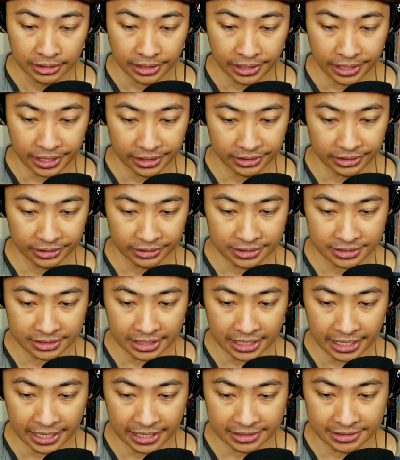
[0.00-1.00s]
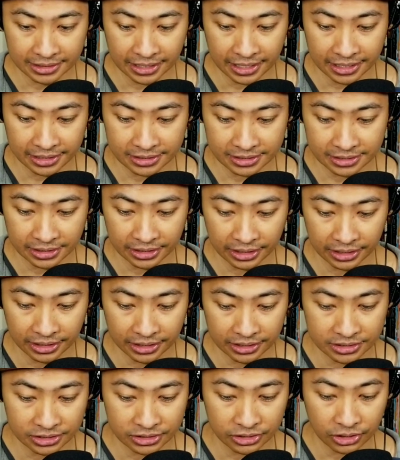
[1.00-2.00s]
And I think this guy has an Etsy.
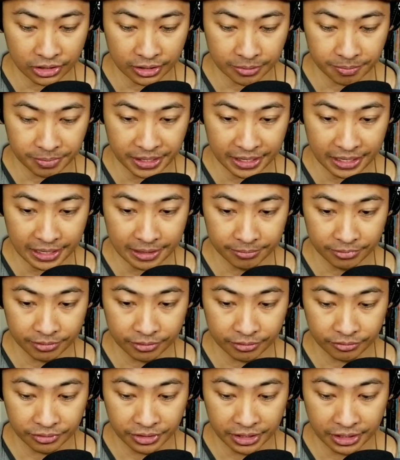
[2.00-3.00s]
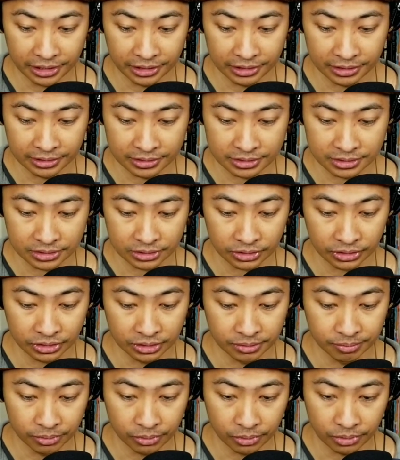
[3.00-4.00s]
This is on a P M three
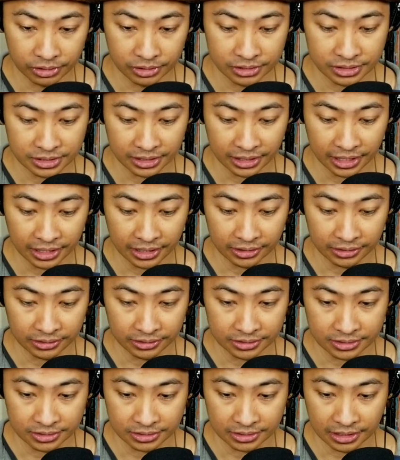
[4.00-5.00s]
circuit board scales.